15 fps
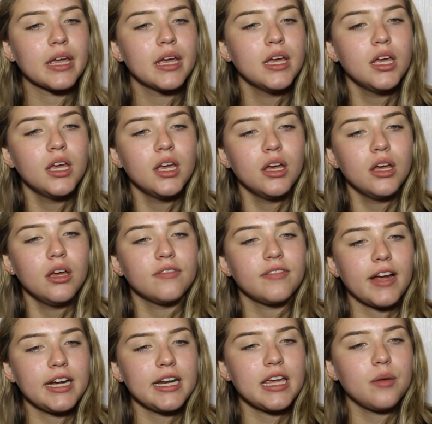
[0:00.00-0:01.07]

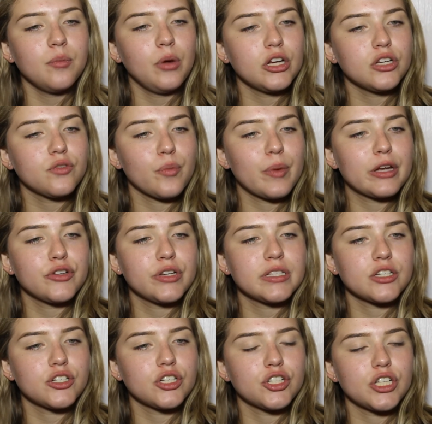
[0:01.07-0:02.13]
Finding a brush for my
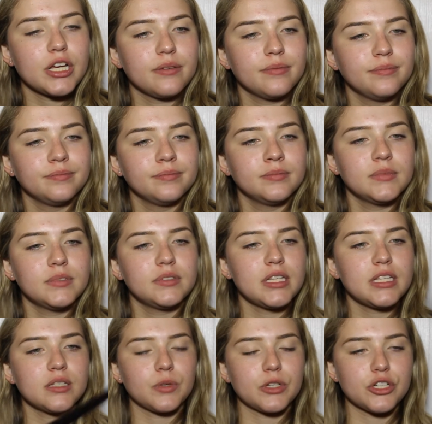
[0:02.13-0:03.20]
transition shade.
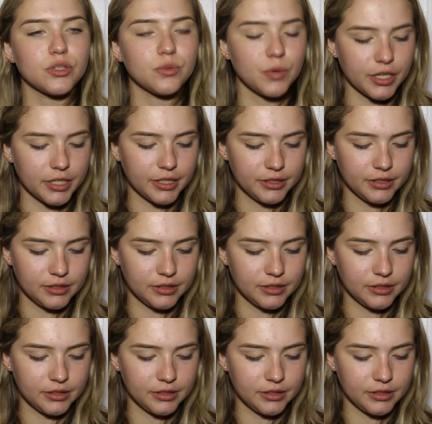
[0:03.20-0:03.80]
This one should work.